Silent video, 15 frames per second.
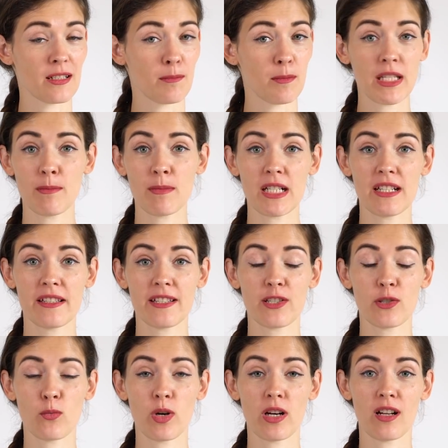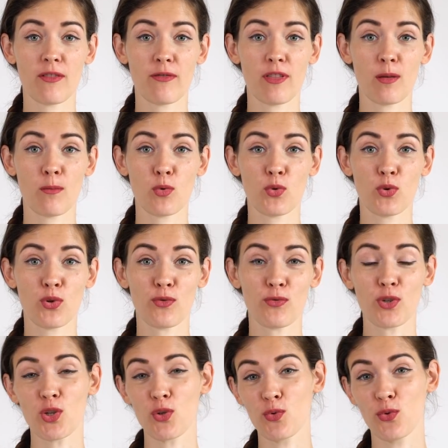Minimalist is one of the most
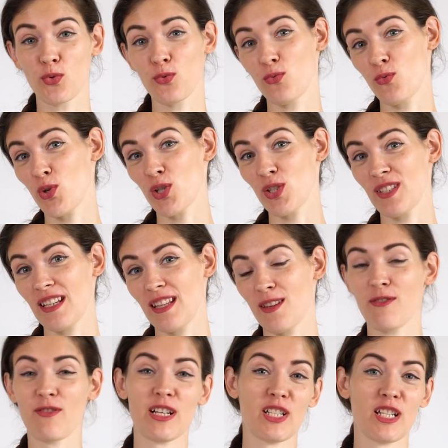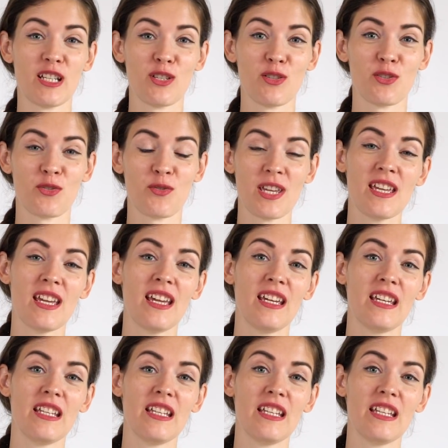overused words in the fashion industry.